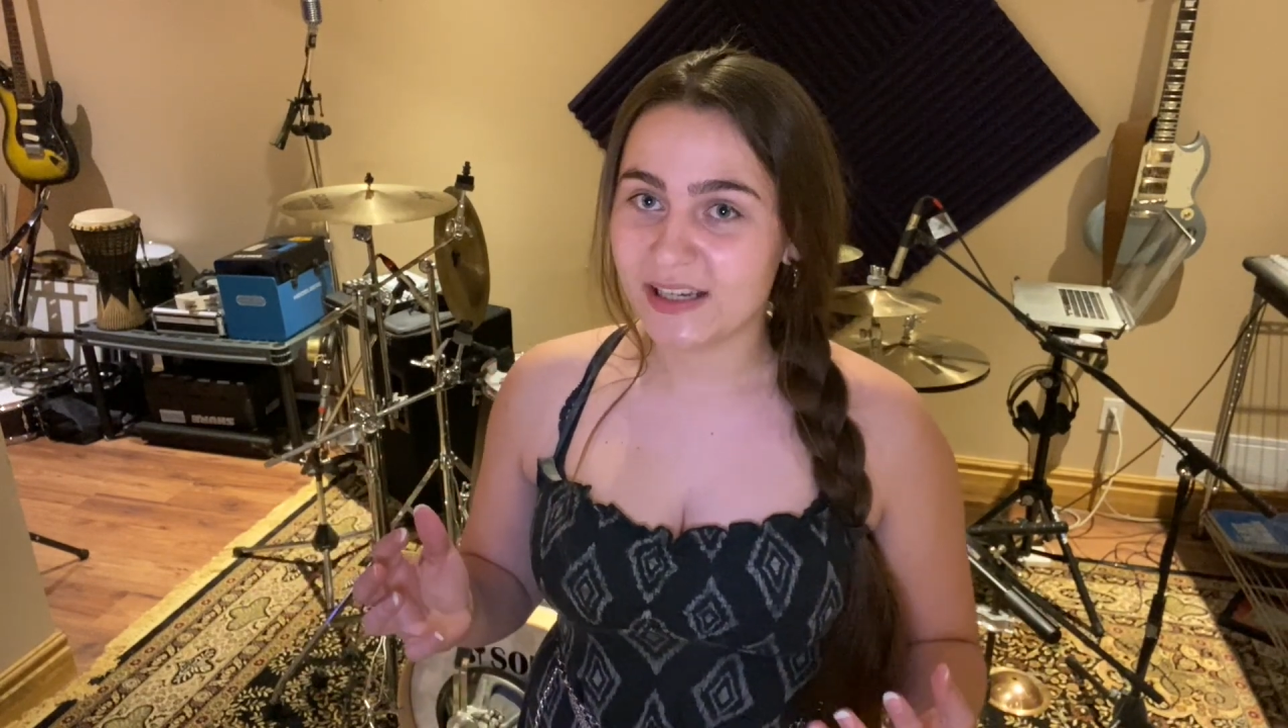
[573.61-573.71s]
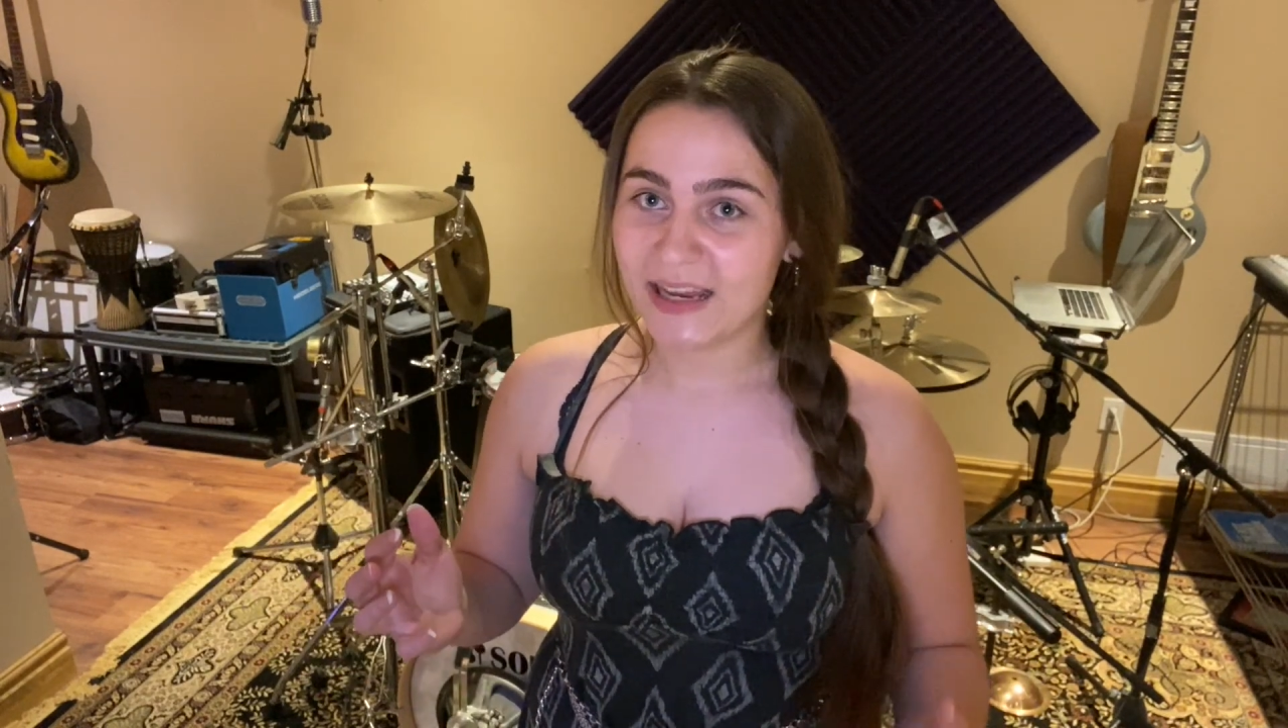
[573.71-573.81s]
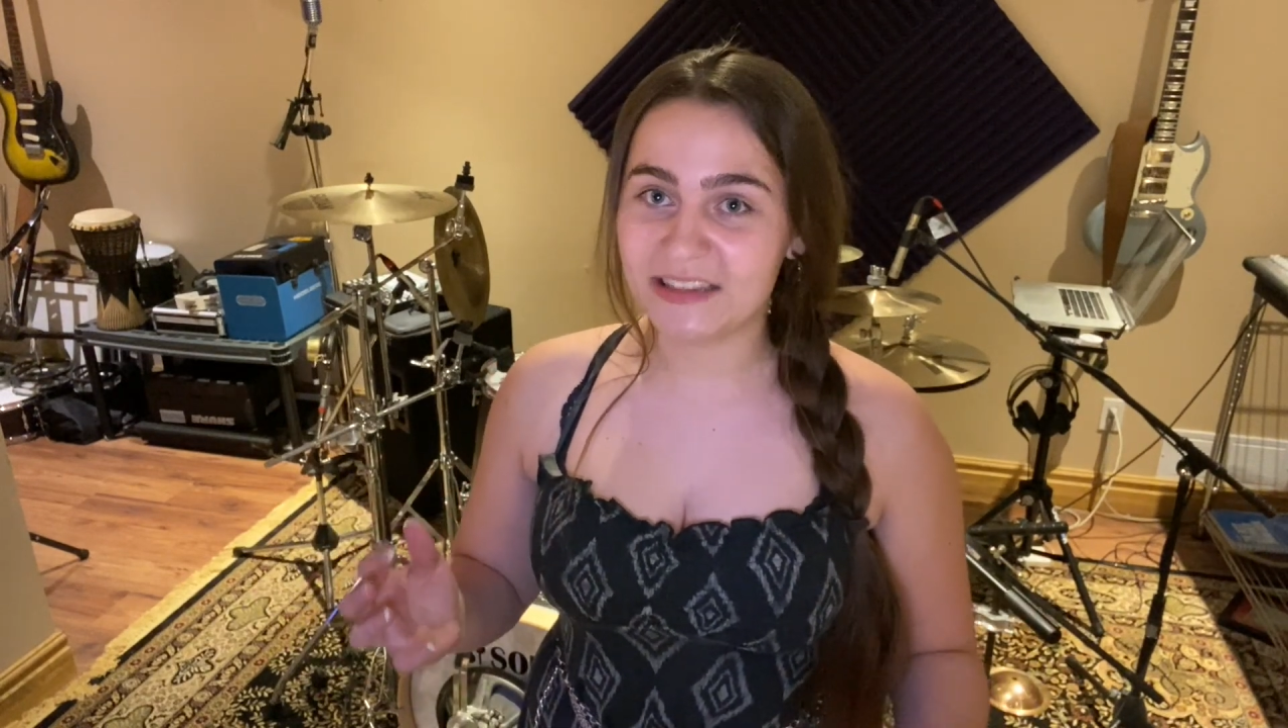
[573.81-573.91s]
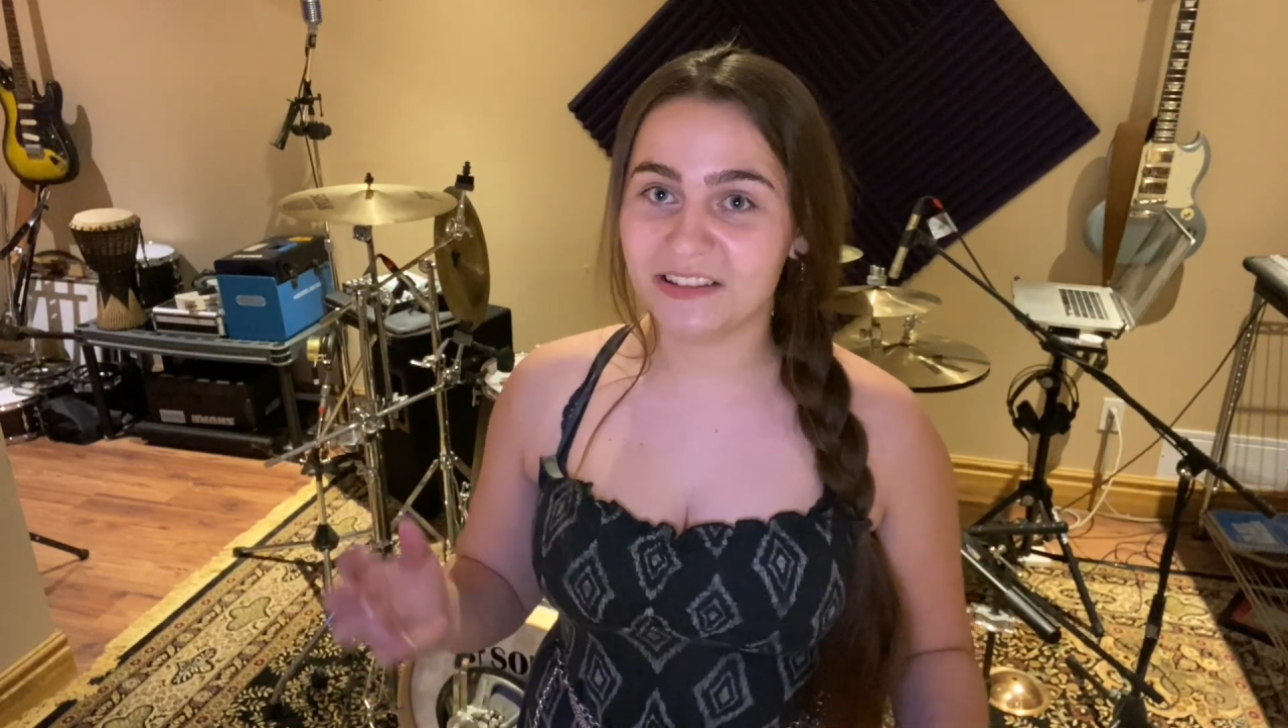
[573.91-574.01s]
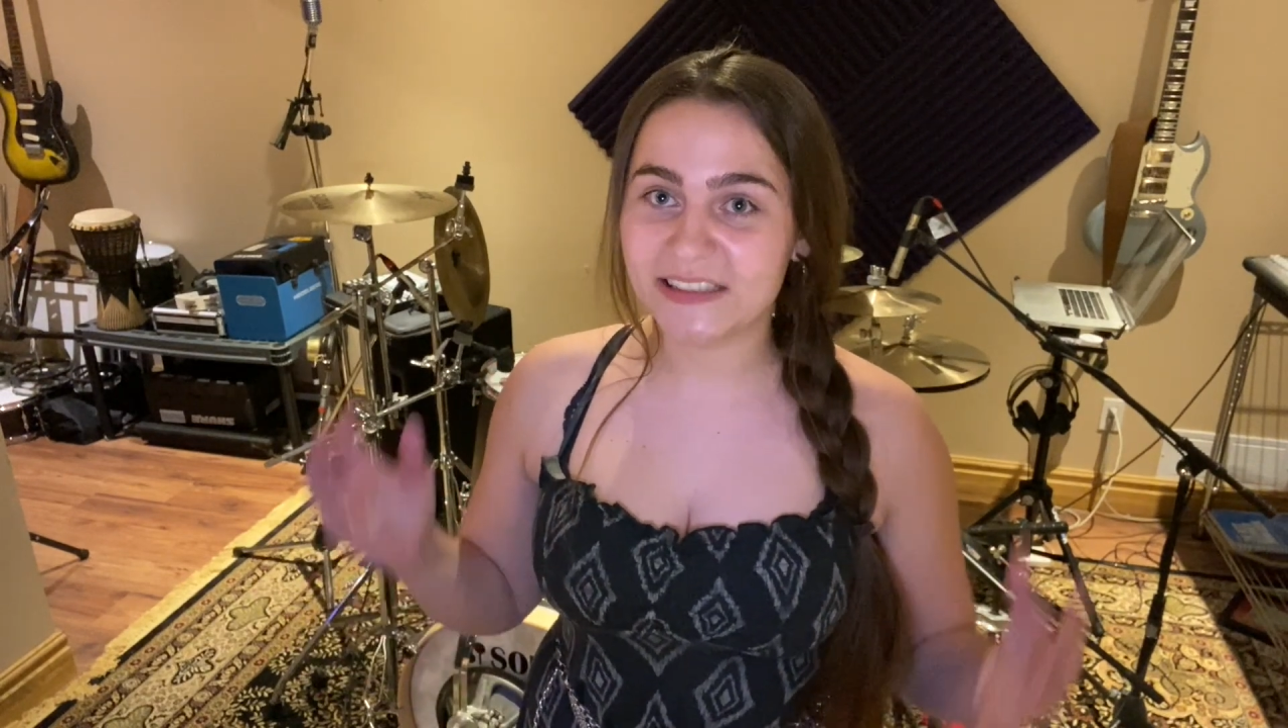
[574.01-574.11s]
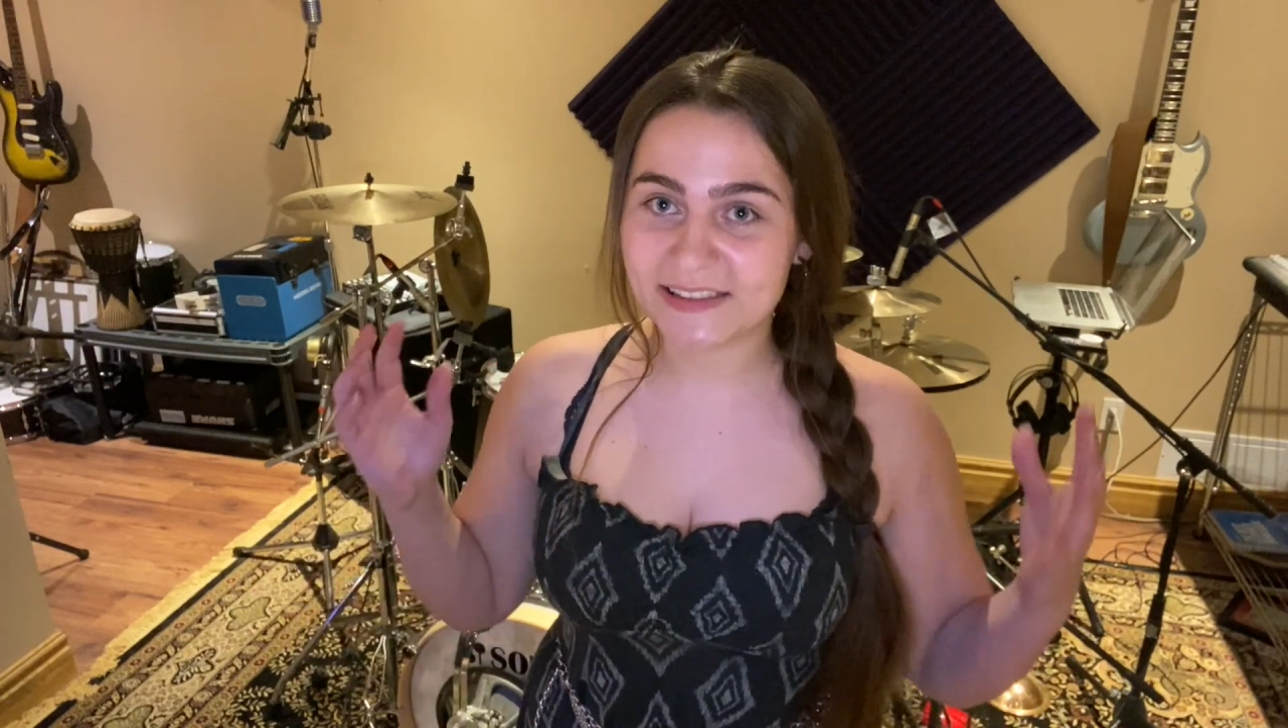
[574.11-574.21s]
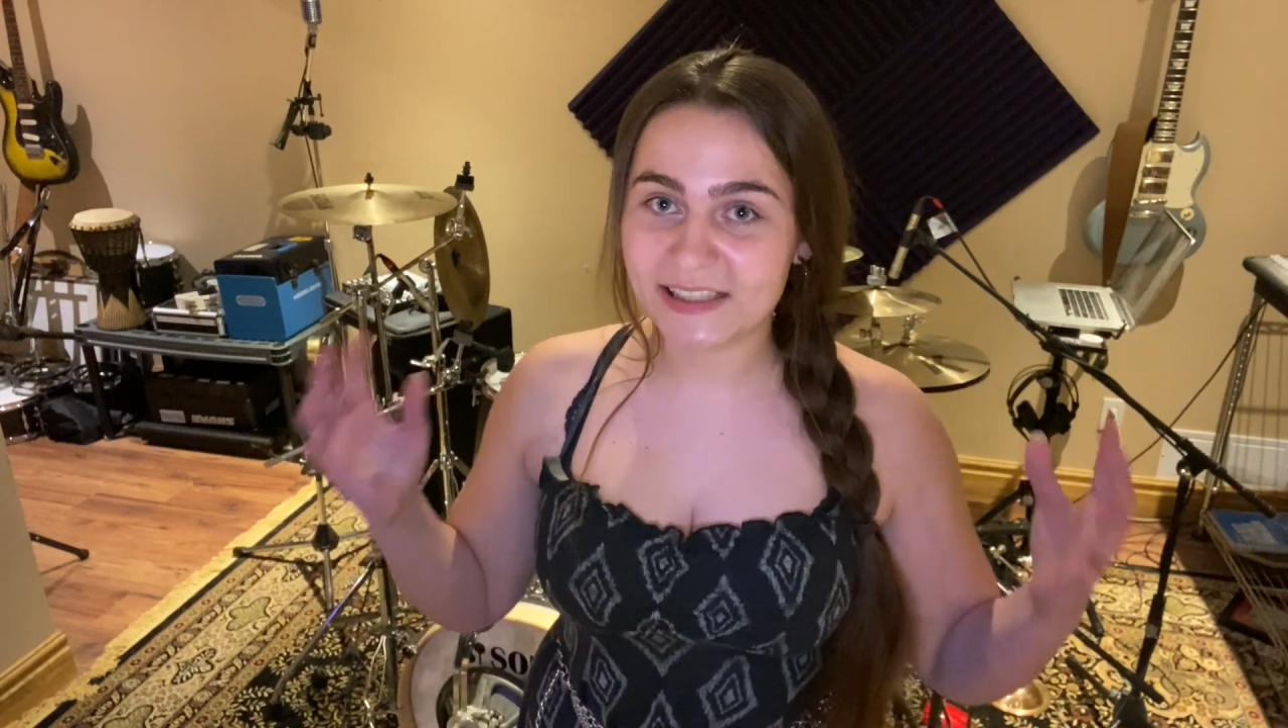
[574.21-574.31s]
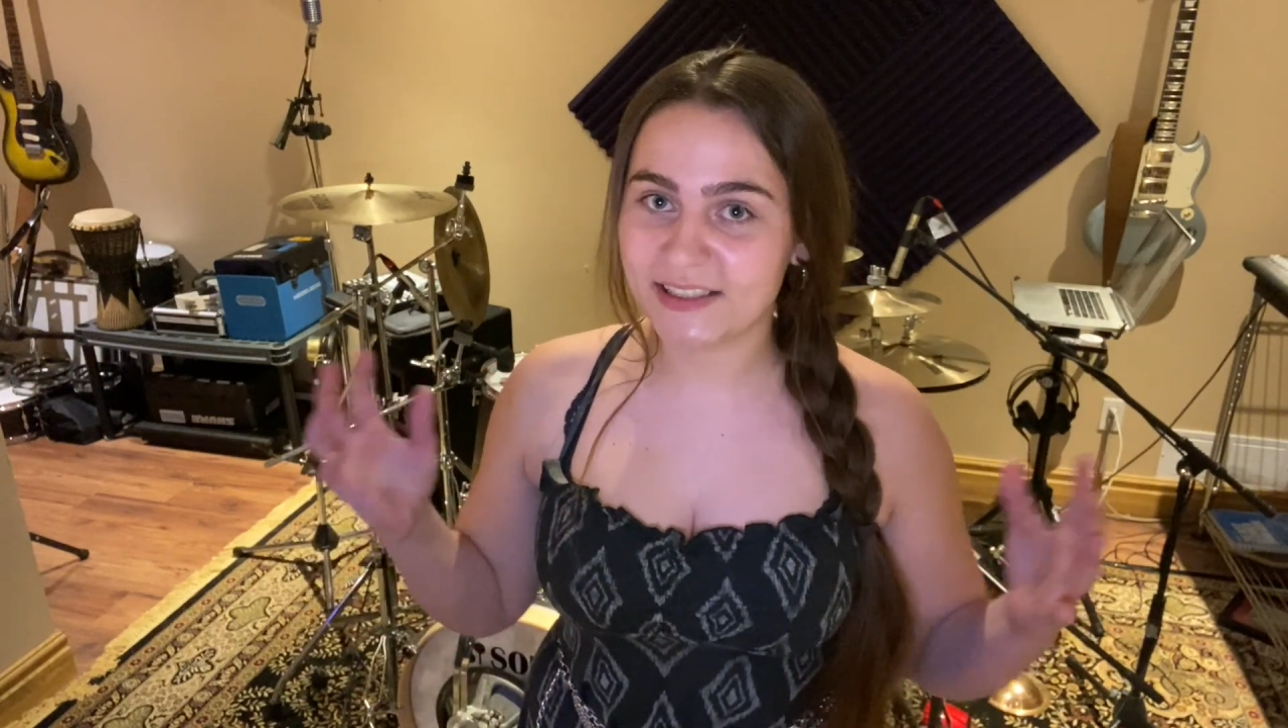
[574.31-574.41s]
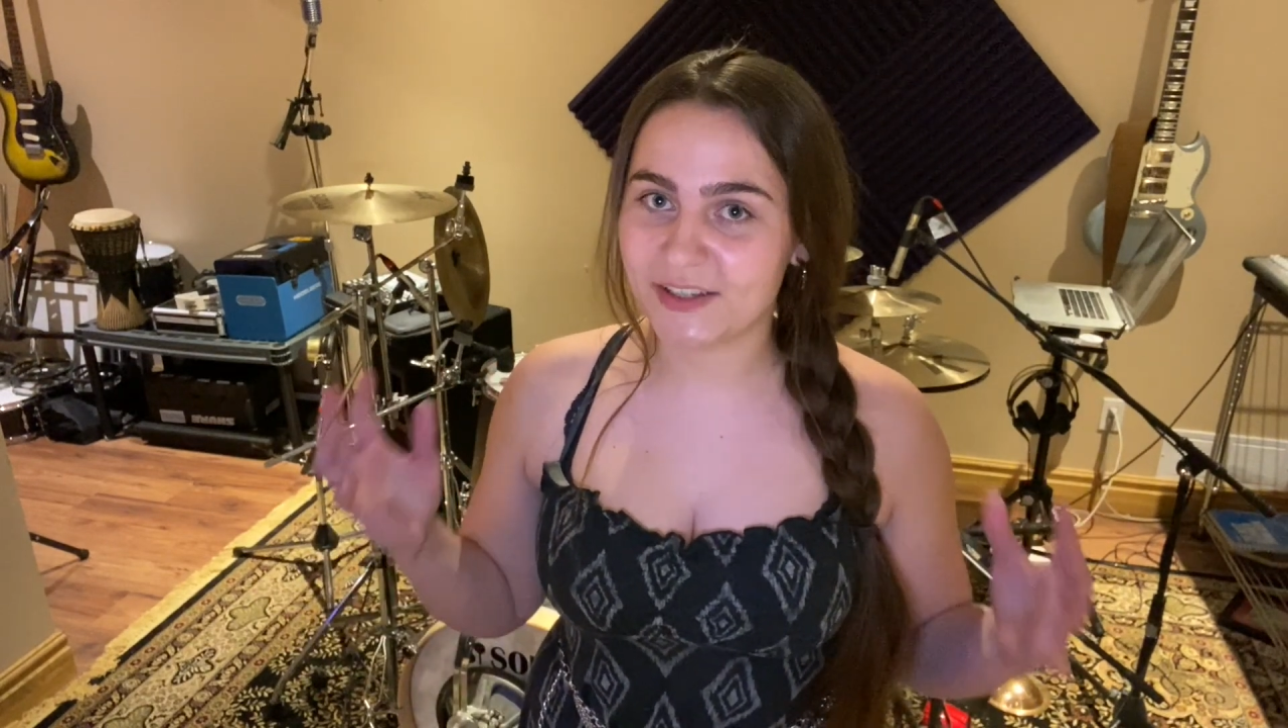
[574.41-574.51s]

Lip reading: and listening